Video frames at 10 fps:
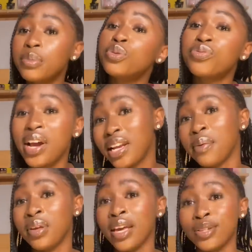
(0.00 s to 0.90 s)
you find them
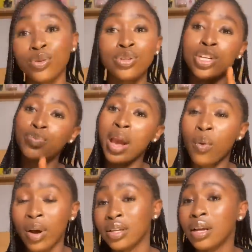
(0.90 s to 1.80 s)
here. So just buy
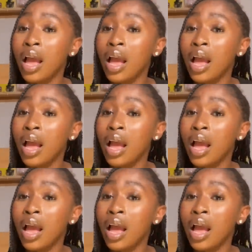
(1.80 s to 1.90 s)
one.